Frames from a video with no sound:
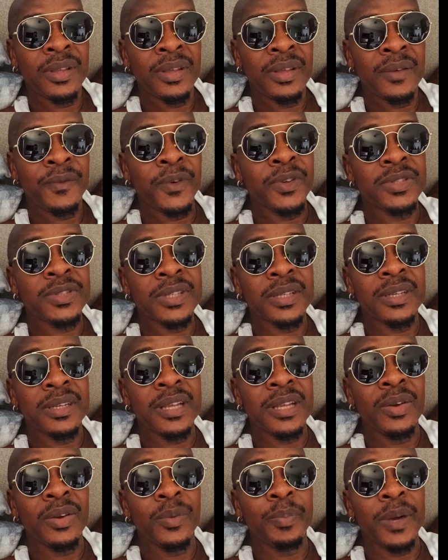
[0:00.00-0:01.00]
First thing that
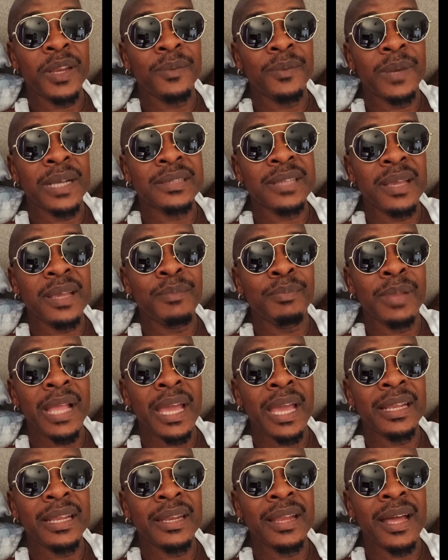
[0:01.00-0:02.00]
I look at him, I say he's
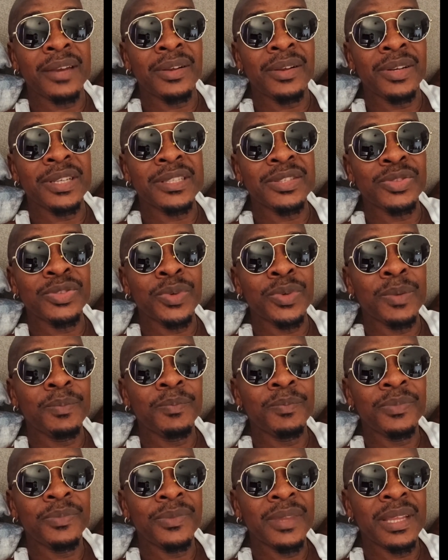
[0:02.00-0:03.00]
blind and I don't listen to him.
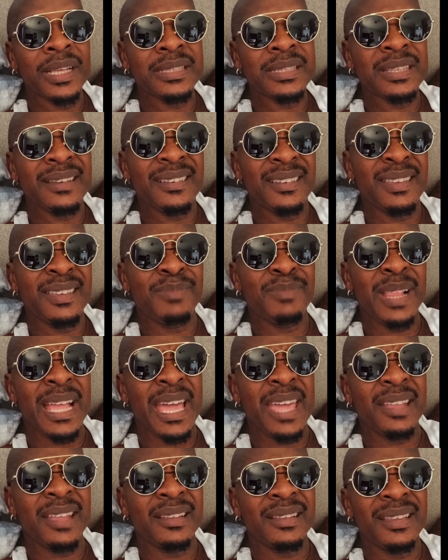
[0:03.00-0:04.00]
And I say, oh, he's
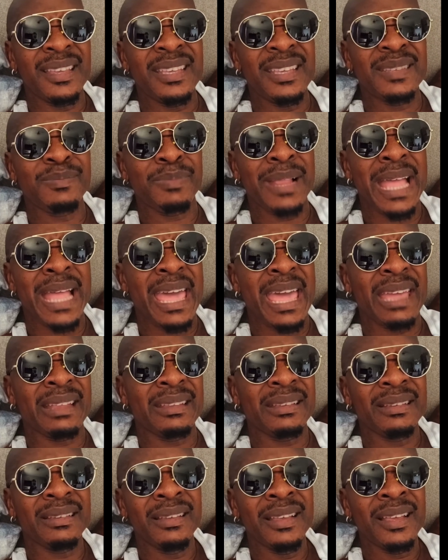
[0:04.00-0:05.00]
blind. He's blind.